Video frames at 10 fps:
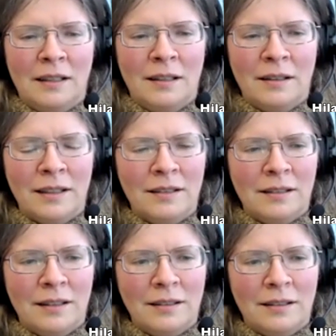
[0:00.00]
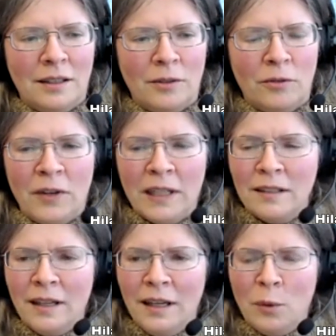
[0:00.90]
That's a
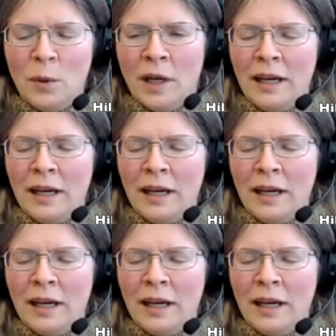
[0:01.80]
fascinating word.